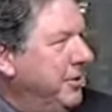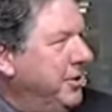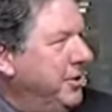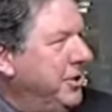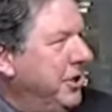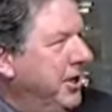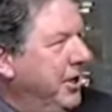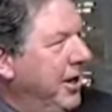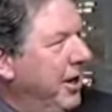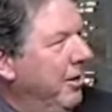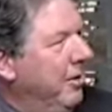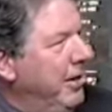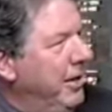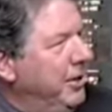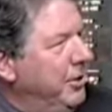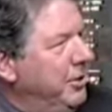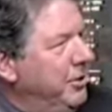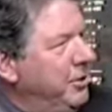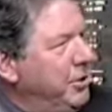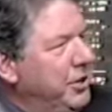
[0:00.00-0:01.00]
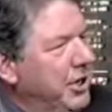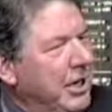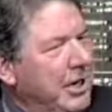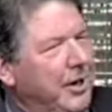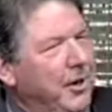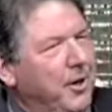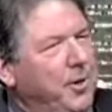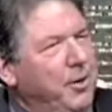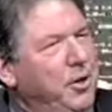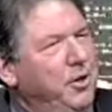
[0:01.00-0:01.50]
scenarios,
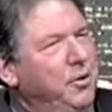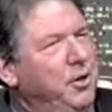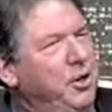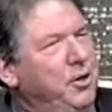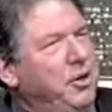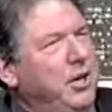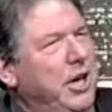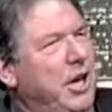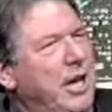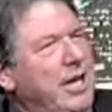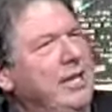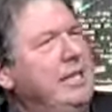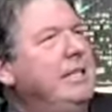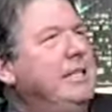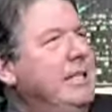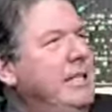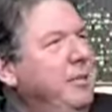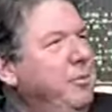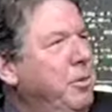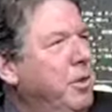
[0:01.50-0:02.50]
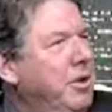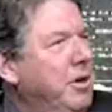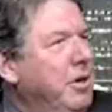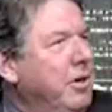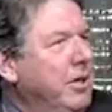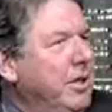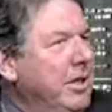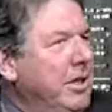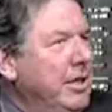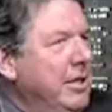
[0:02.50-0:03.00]
you kind of see
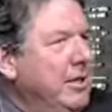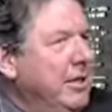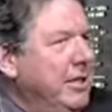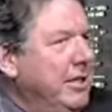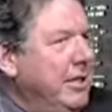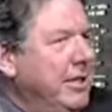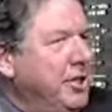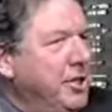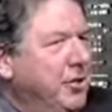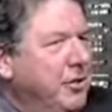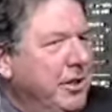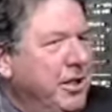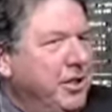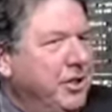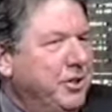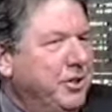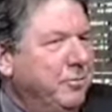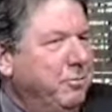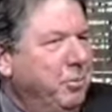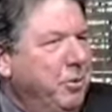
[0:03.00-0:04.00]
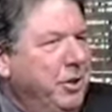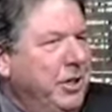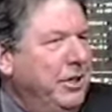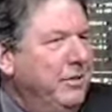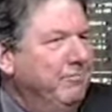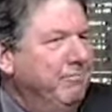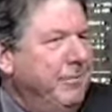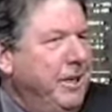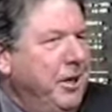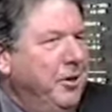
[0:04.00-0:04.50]
where the districts are put
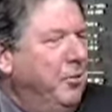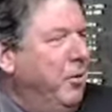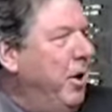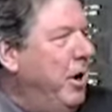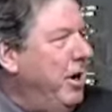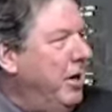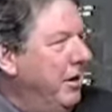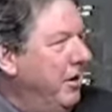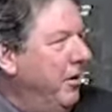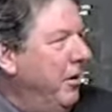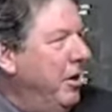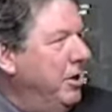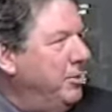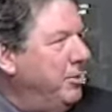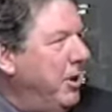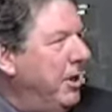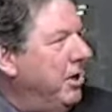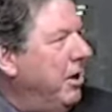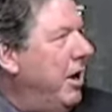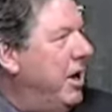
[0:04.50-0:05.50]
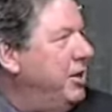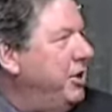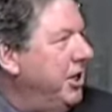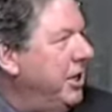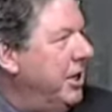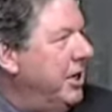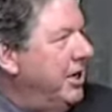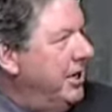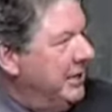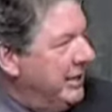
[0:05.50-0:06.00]
in a rock and a hard spot.
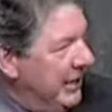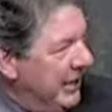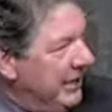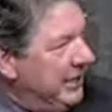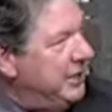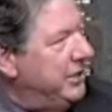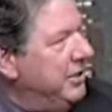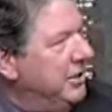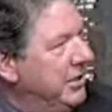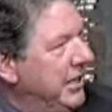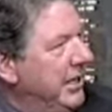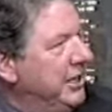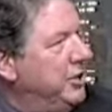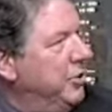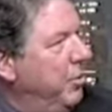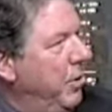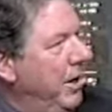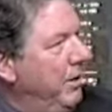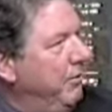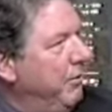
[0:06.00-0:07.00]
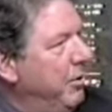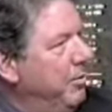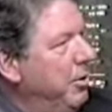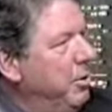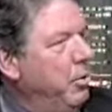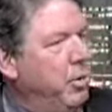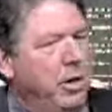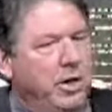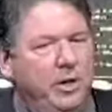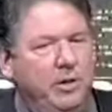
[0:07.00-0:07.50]
Logic kind of takes away from
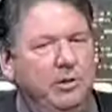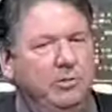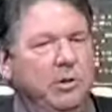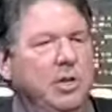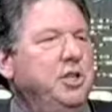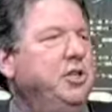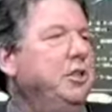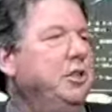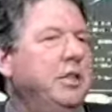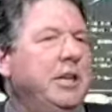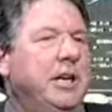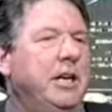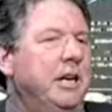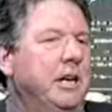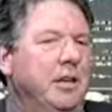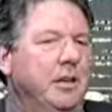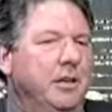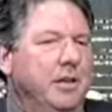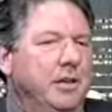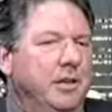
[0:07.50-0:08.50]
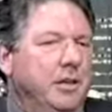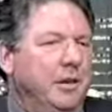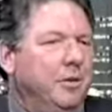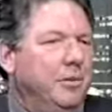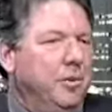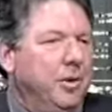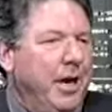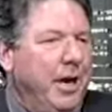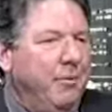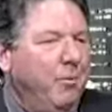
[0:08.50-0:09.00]
it, where you originally,
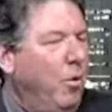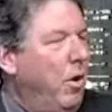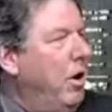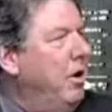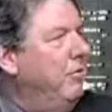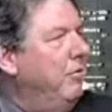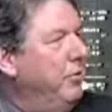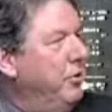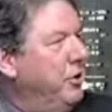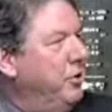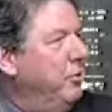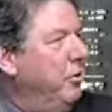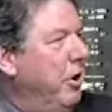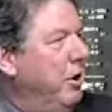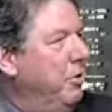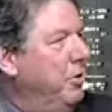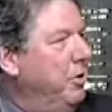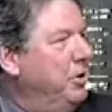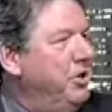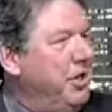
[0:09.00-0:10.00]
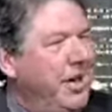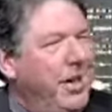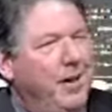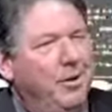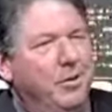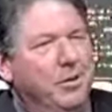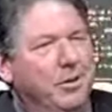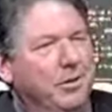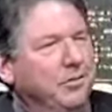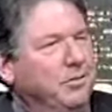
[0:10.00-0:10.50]
we have water for the growers.
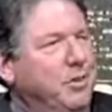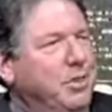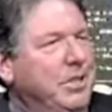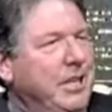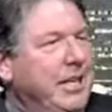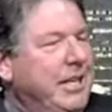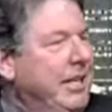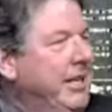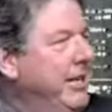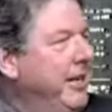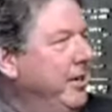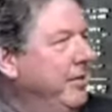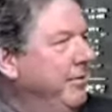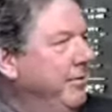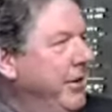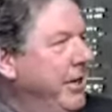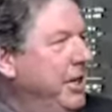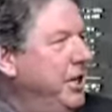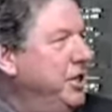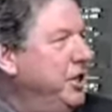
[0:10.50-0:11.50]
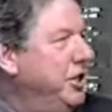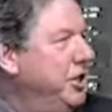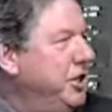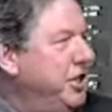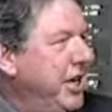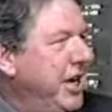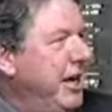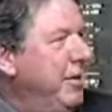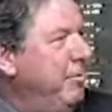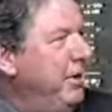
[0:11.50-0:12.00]
Now we're taking care of fish and
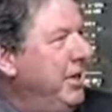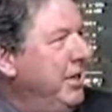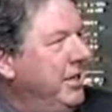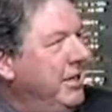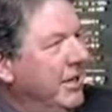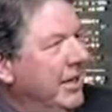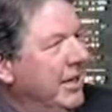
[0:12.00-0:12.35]
salmon